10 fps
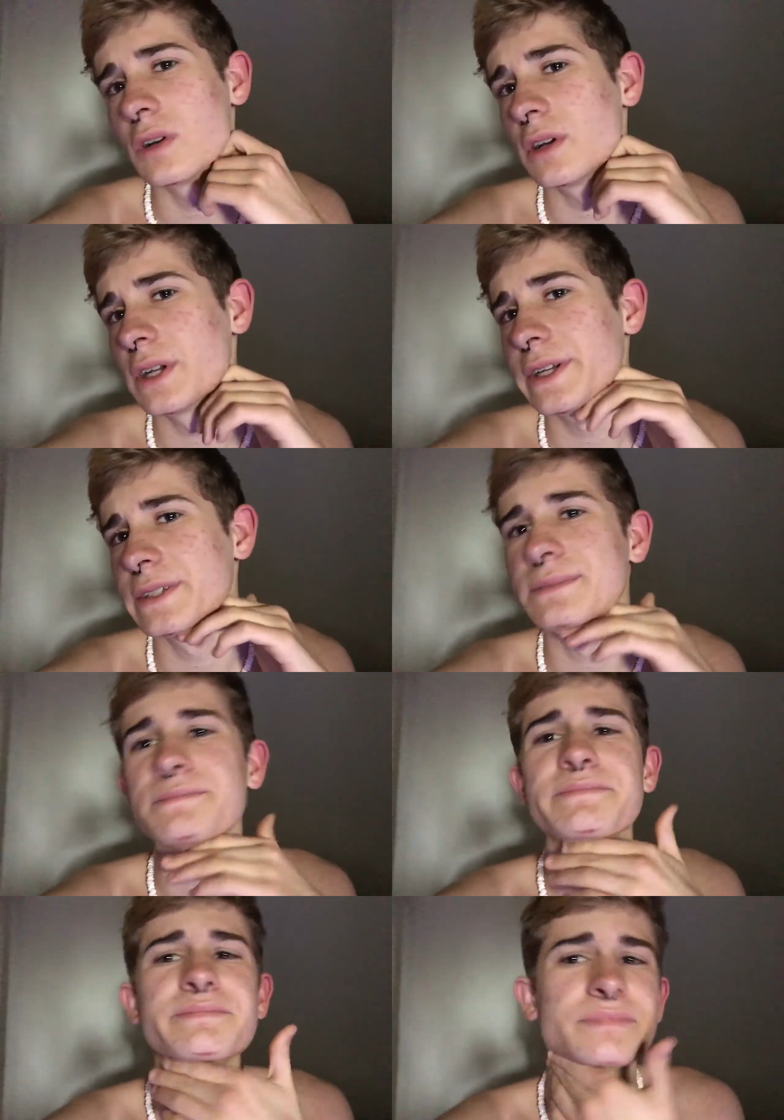All right.
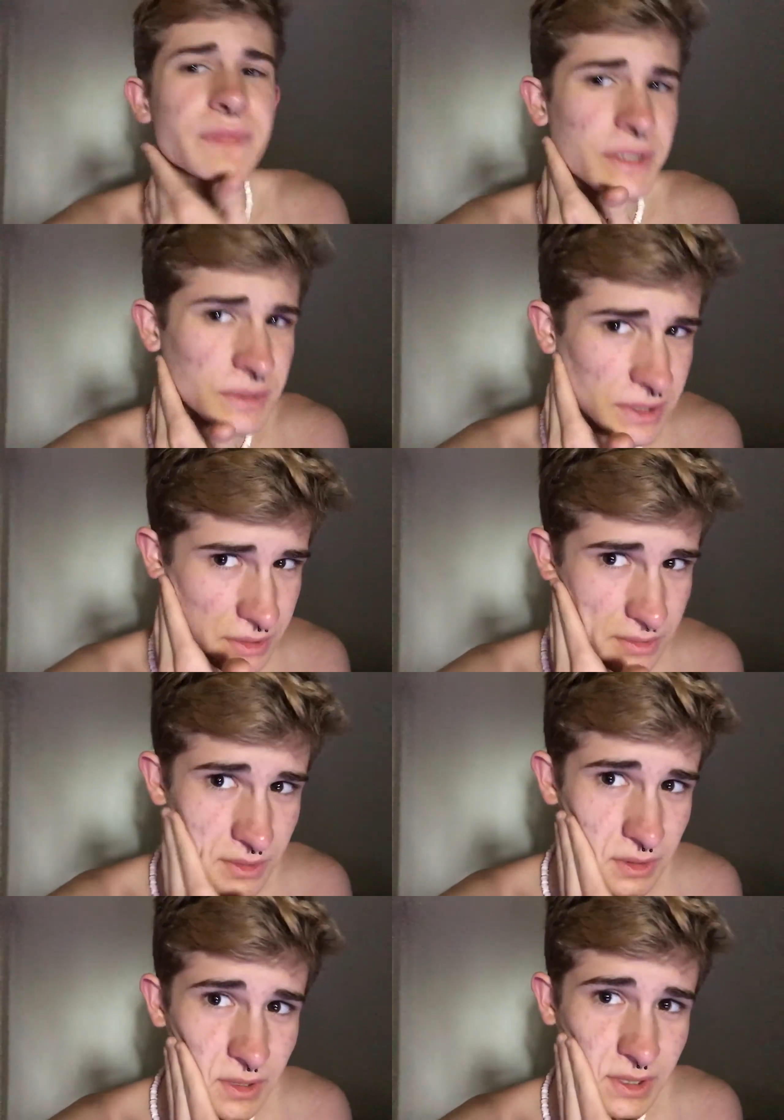There we go,
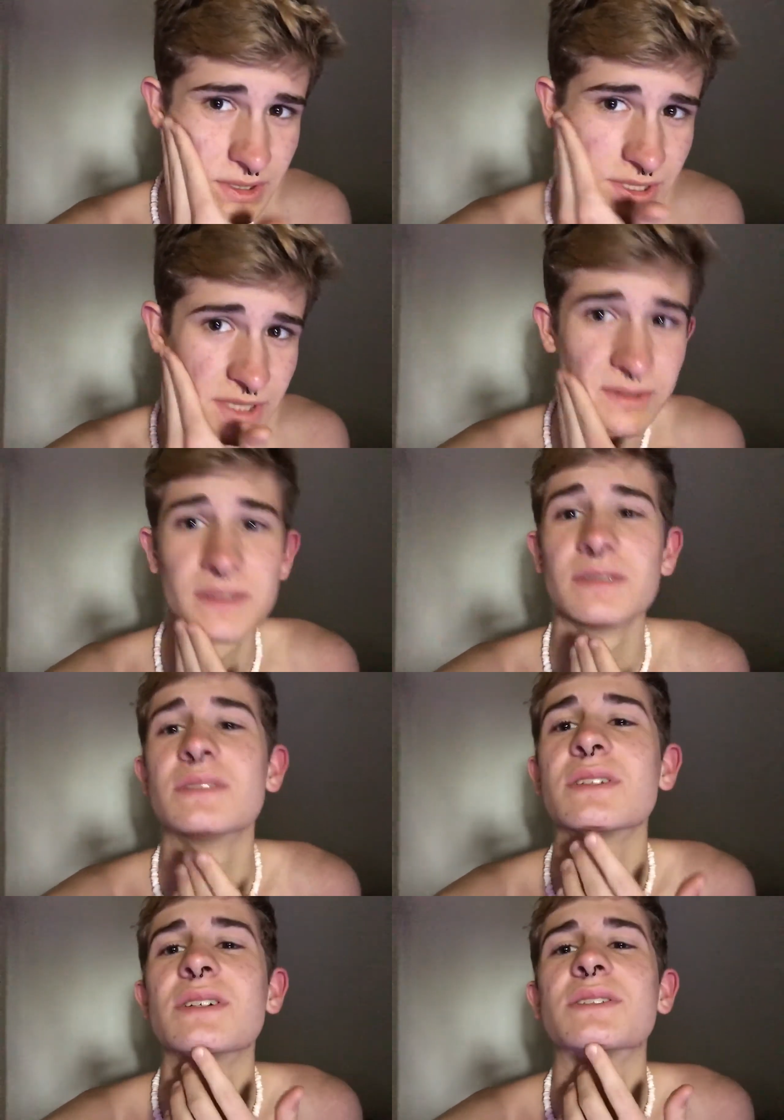all clean shaven.
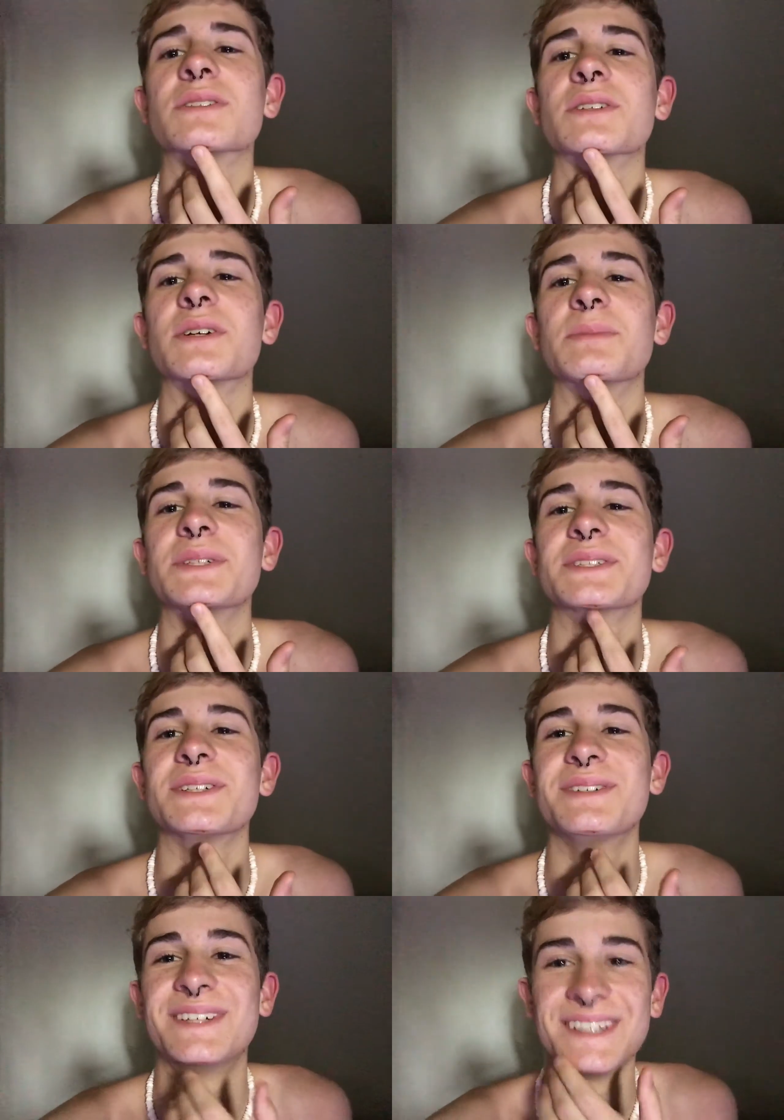I also cut
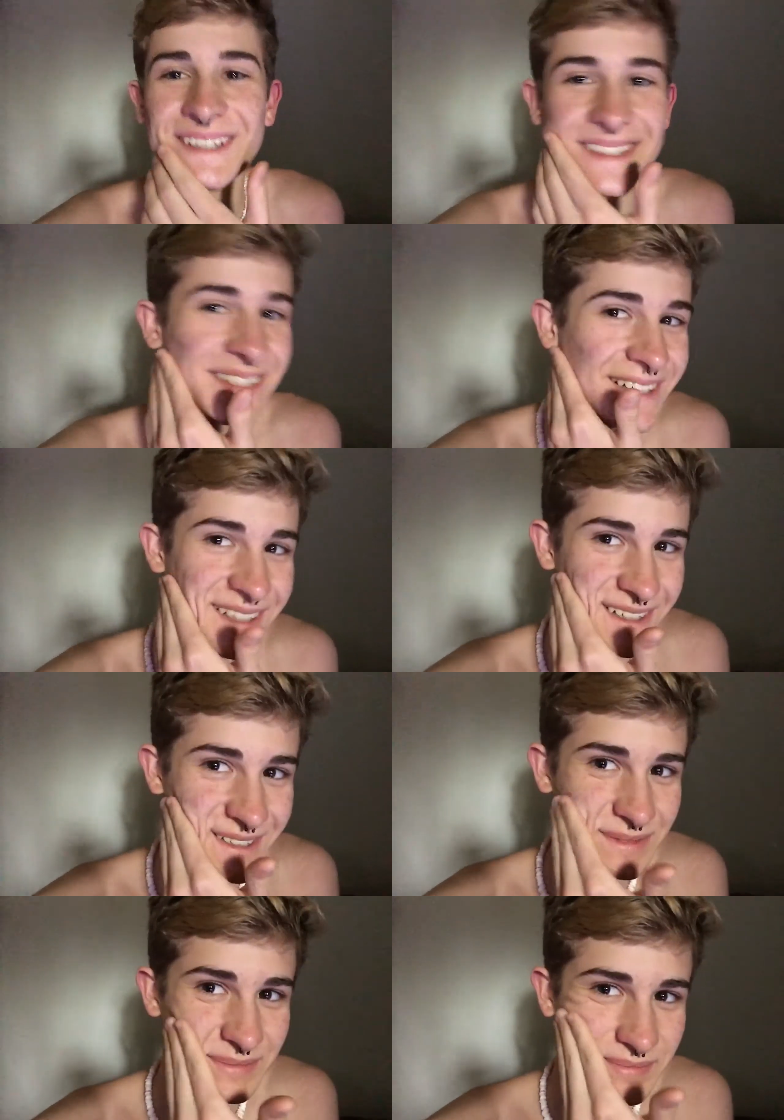myself.
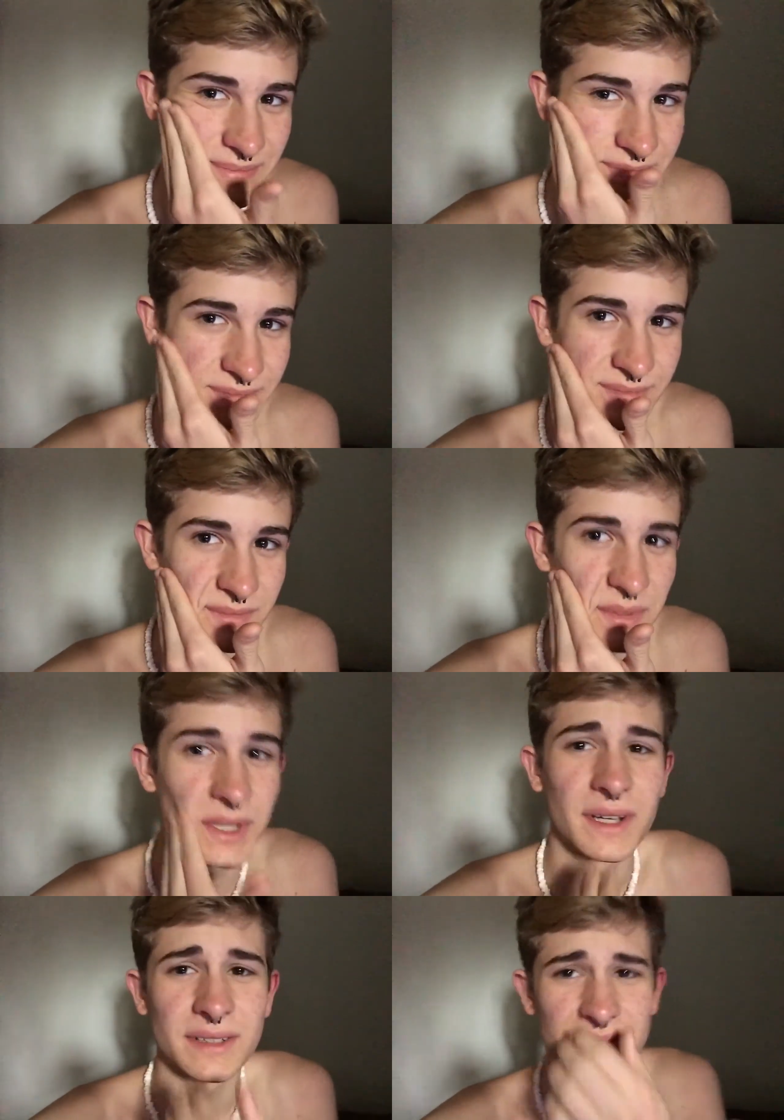but
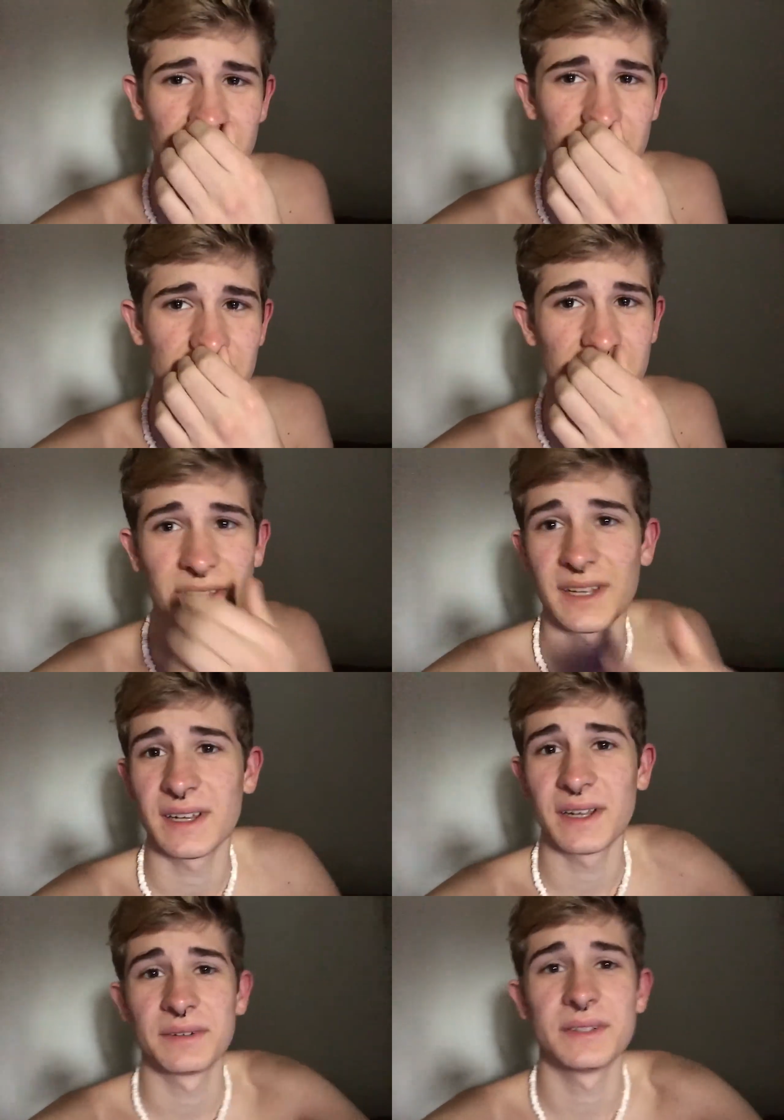yeah, after that,
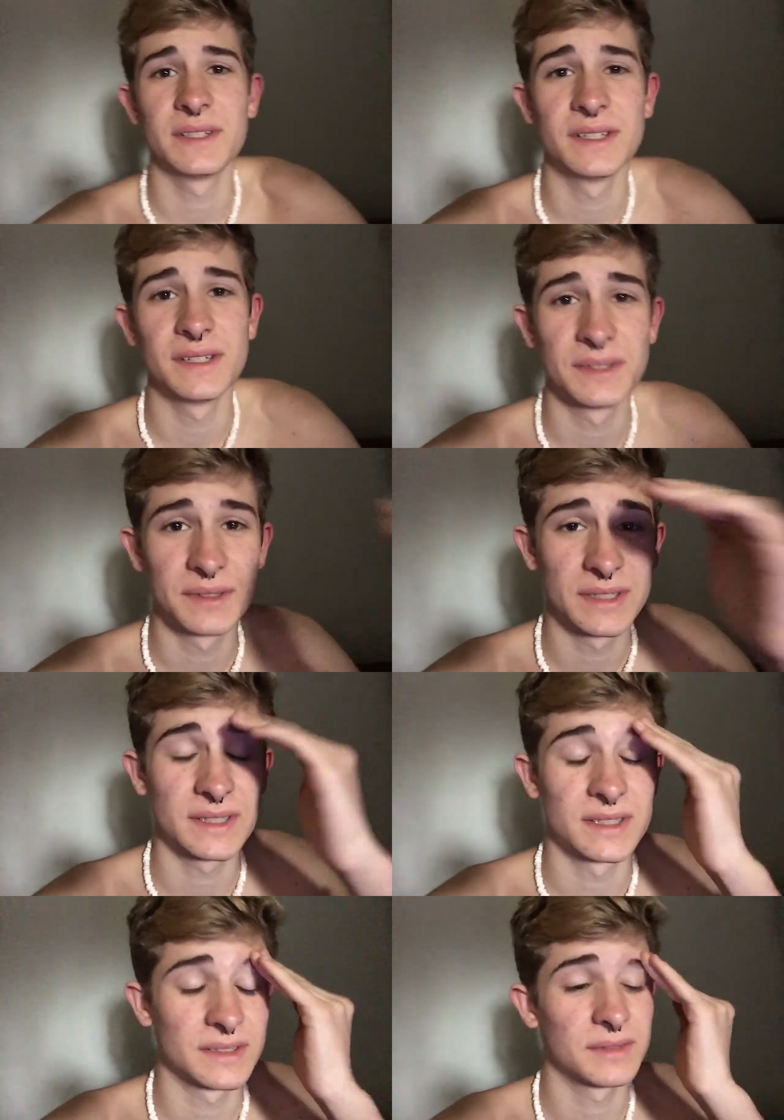I really didn't do
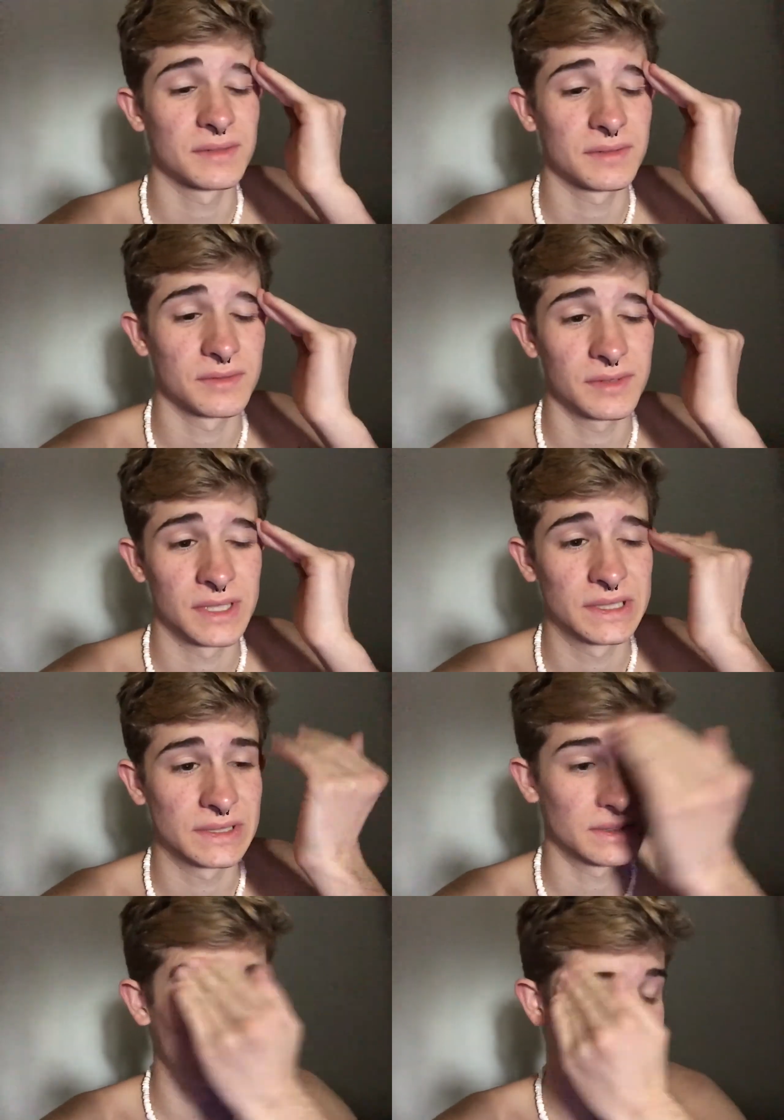anything. I
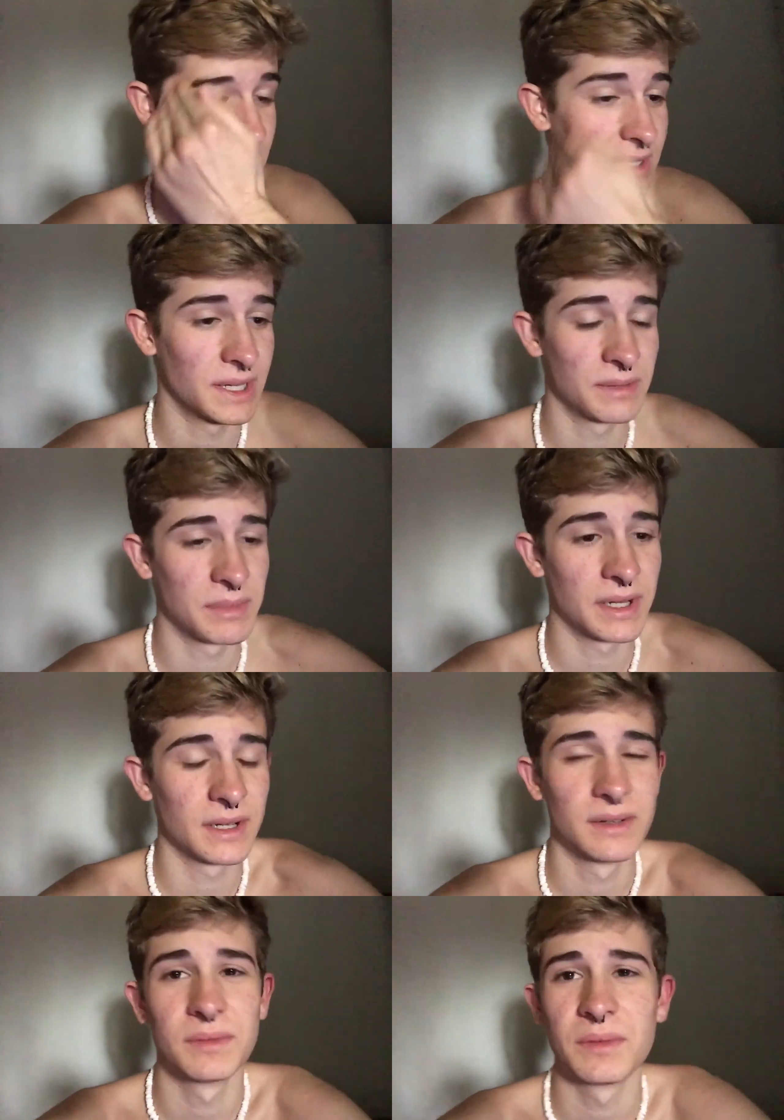just laid in bed
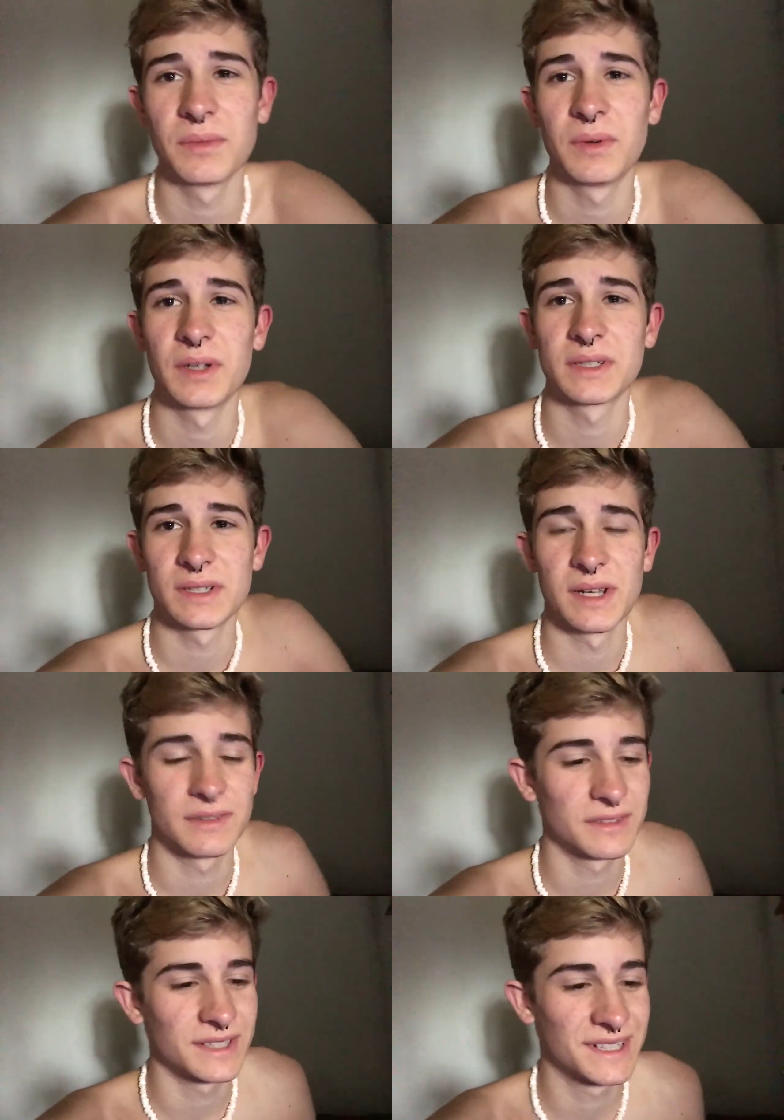and watched
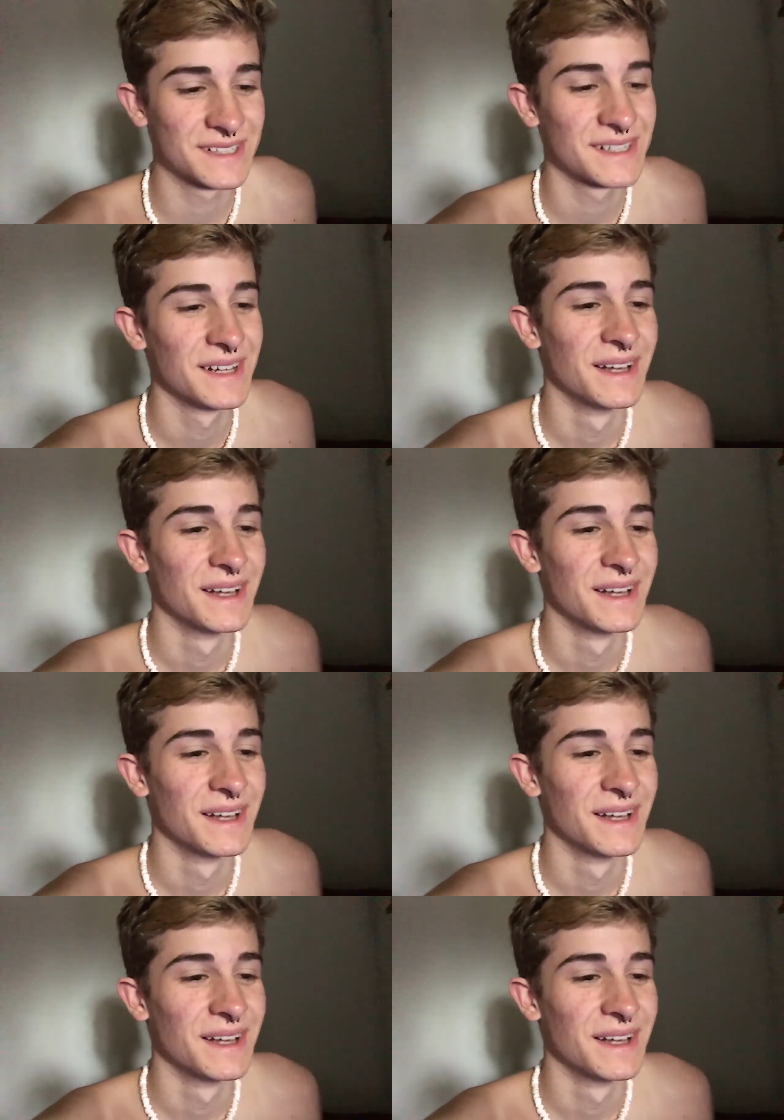Netflix.